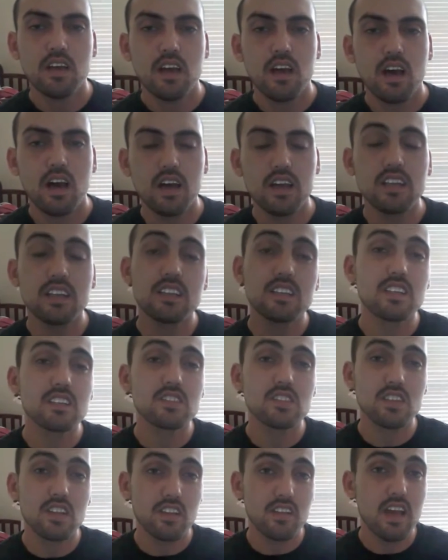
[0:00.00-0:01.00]
In
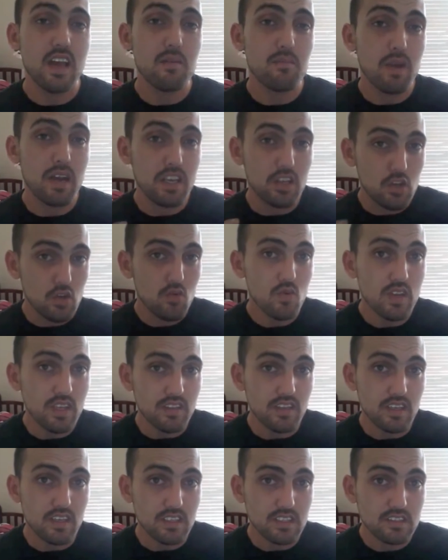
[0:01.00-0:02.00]
addition to that, by
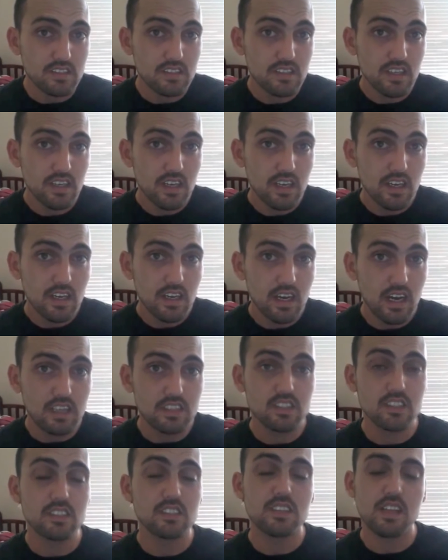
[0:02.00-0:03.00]
doing this, I
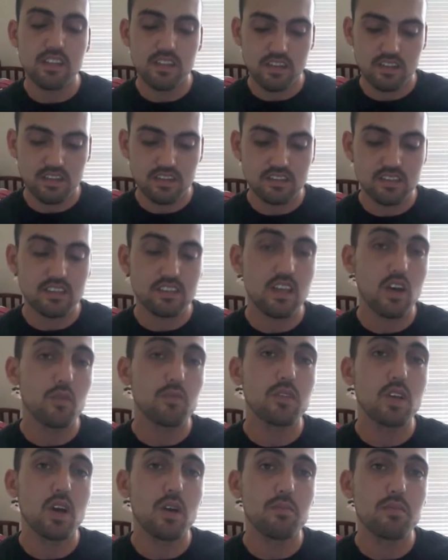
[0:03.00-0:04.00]
should state that this has
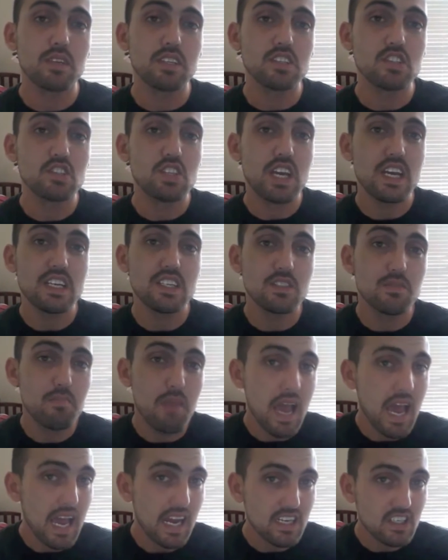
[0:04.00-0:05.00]
helped companies change
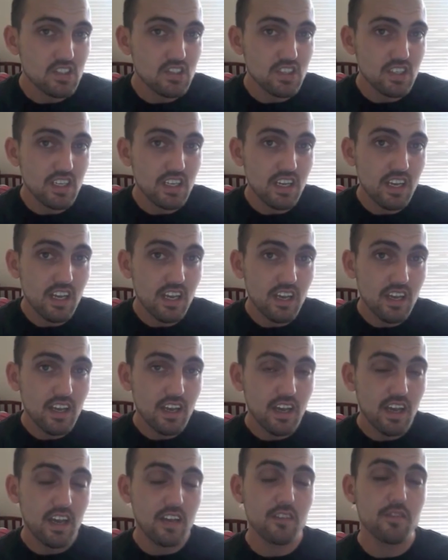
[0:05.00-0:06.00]
packaging
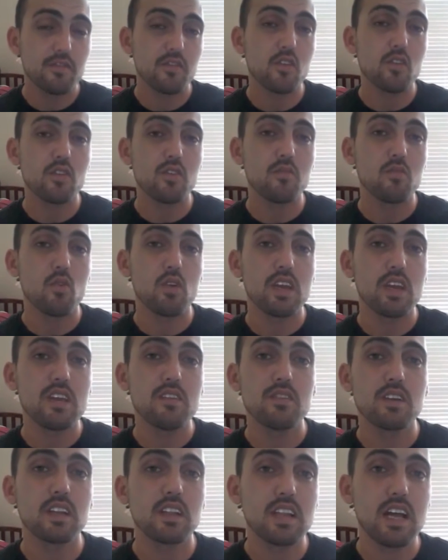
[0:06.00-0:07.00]
and furthermore
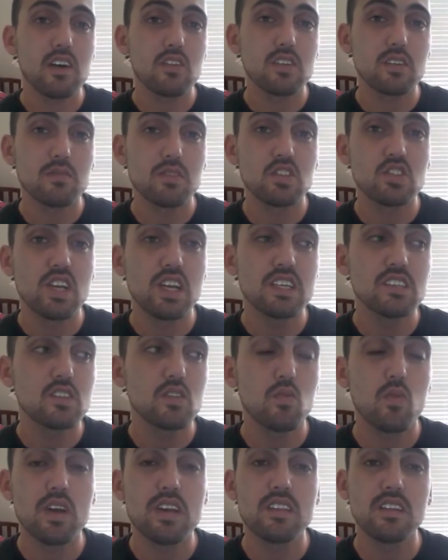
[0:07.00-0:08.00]
even allowed them to change the
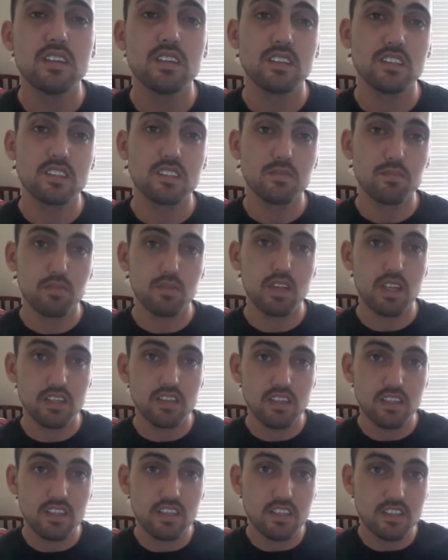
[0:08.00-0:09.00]
way the
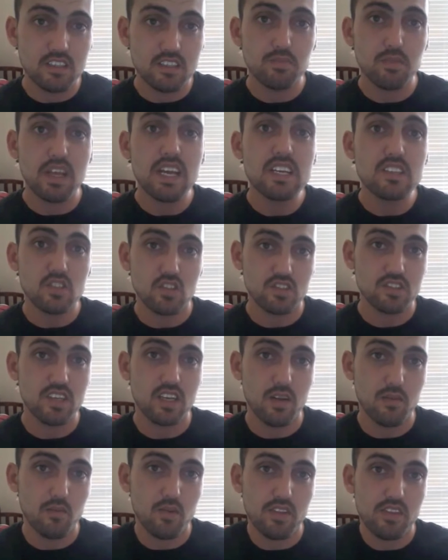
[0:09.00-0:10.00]
displays are set
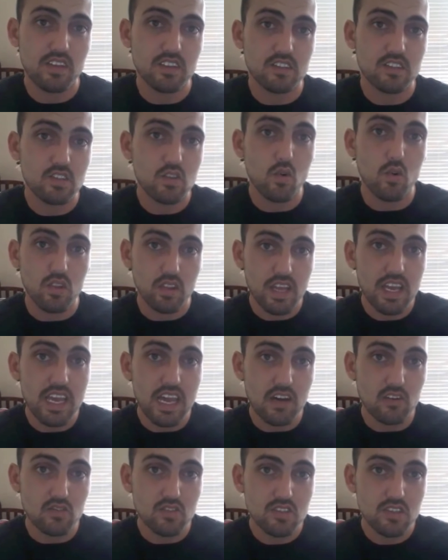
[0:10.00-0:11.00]
up within store
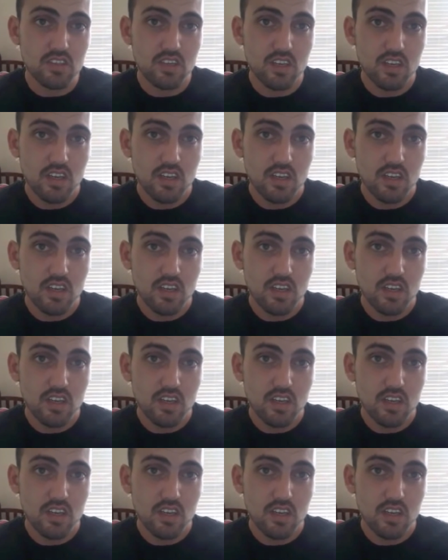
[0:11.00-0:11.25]
layouts.